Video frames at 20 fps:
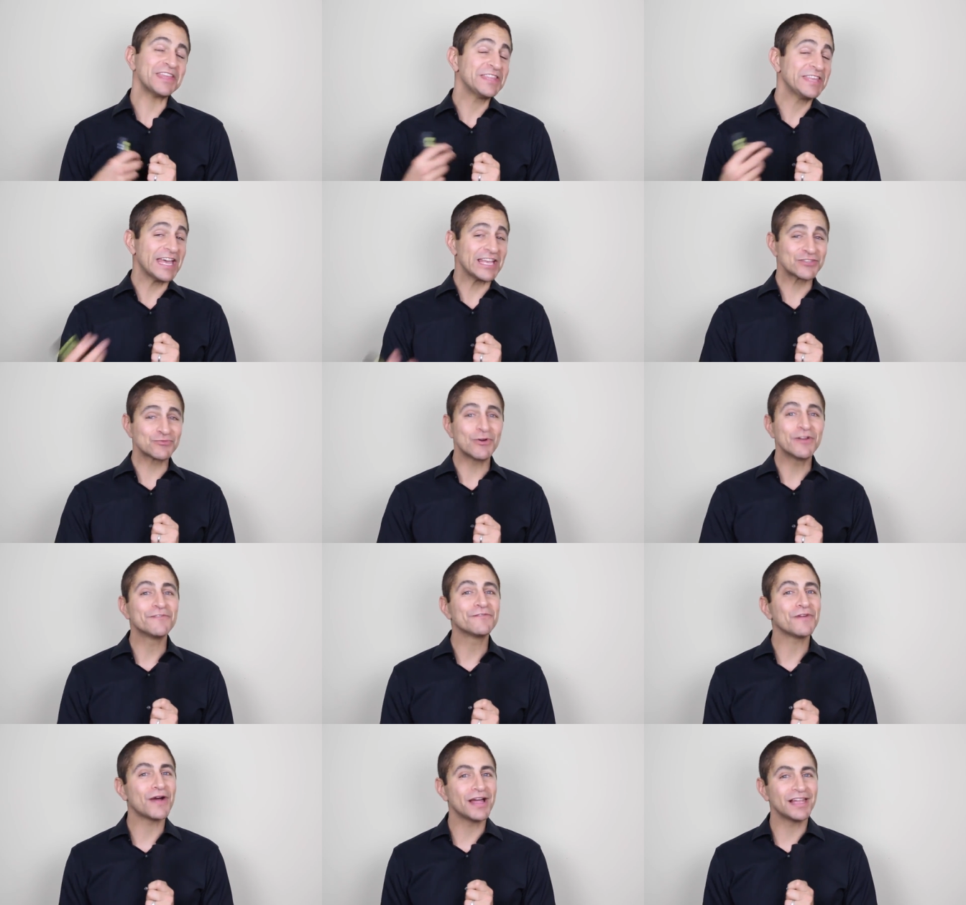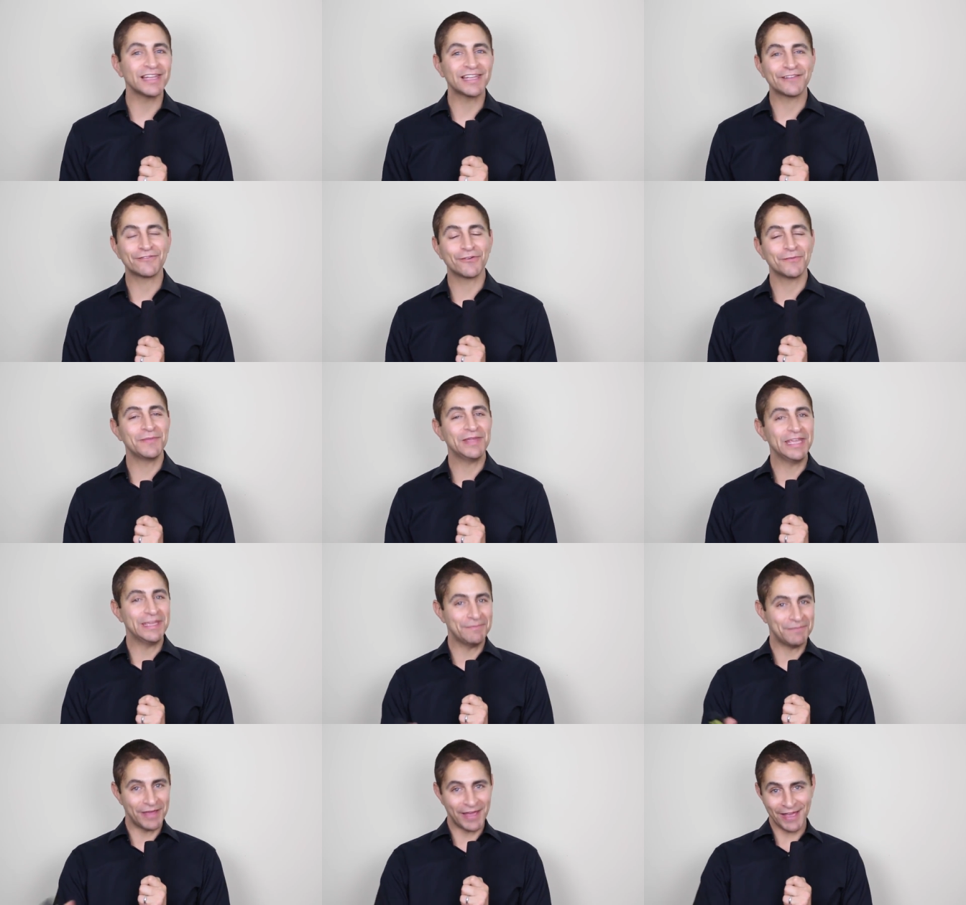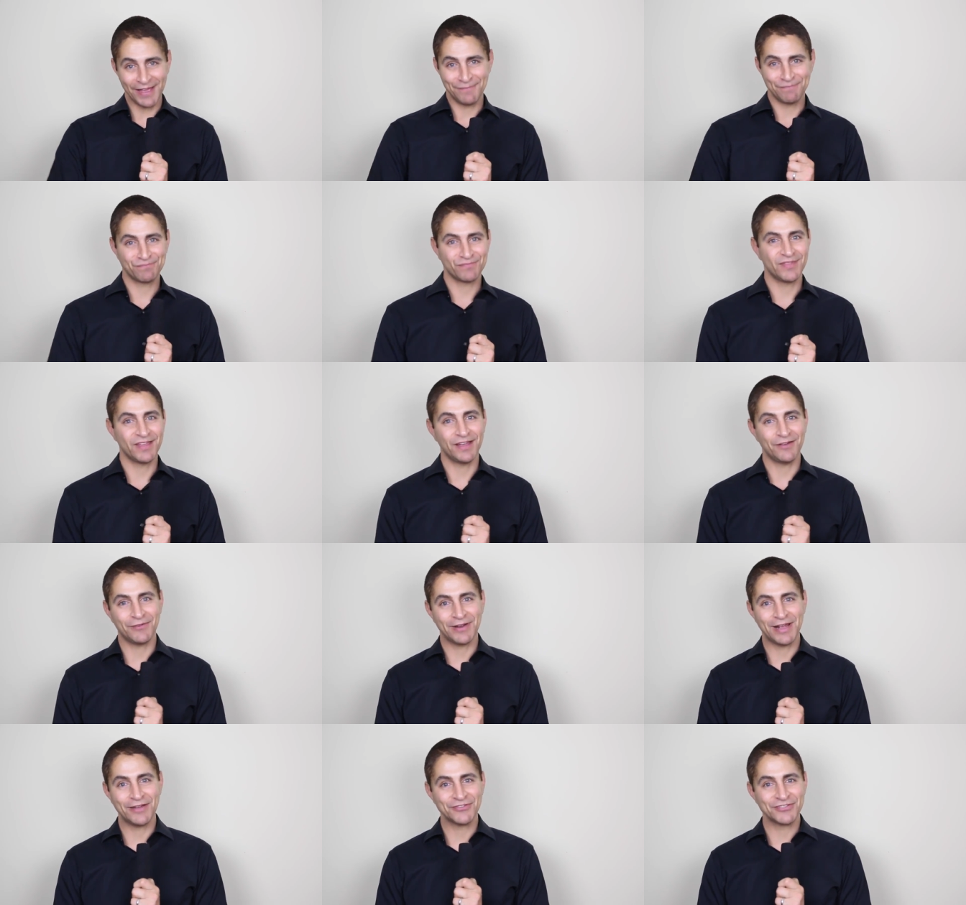S1 filing from eBay.
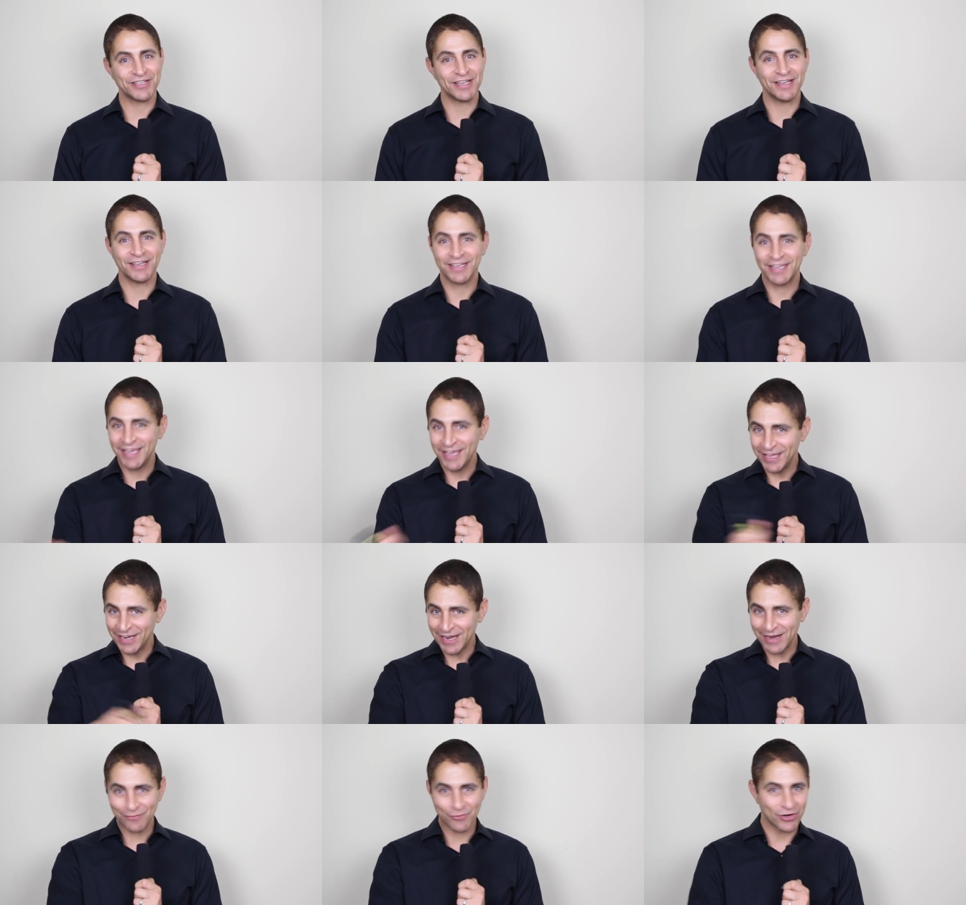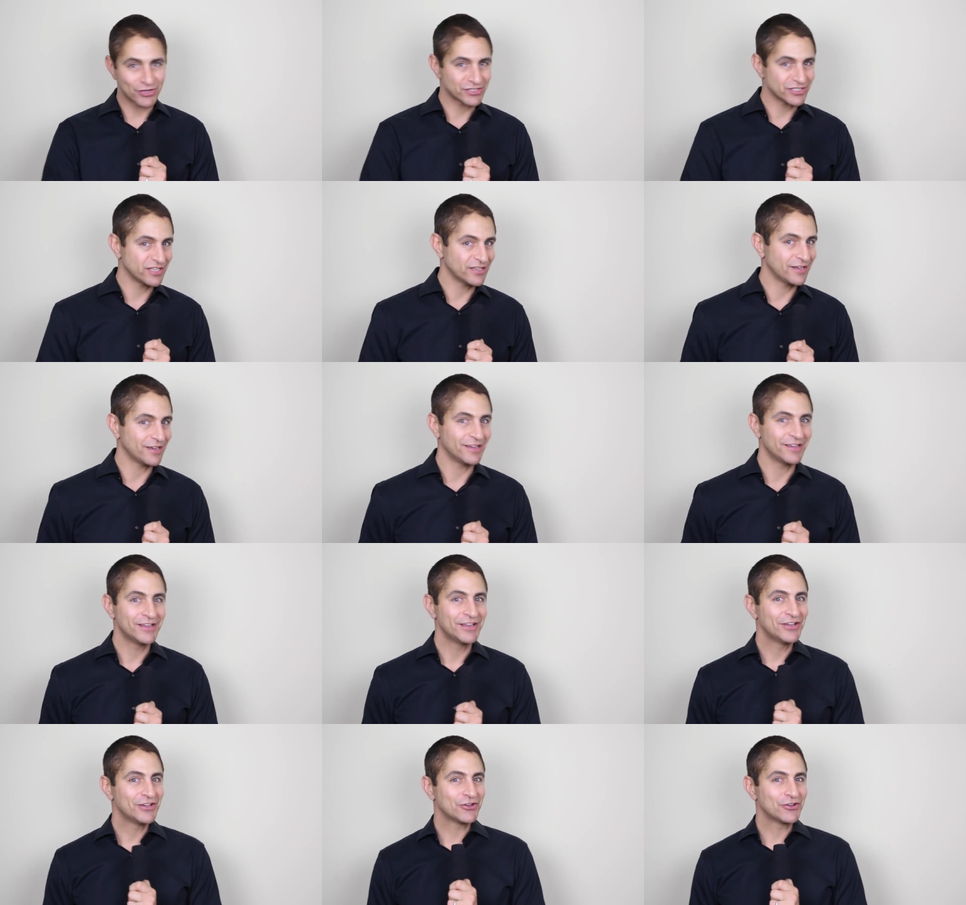When I was a kid, I worked on a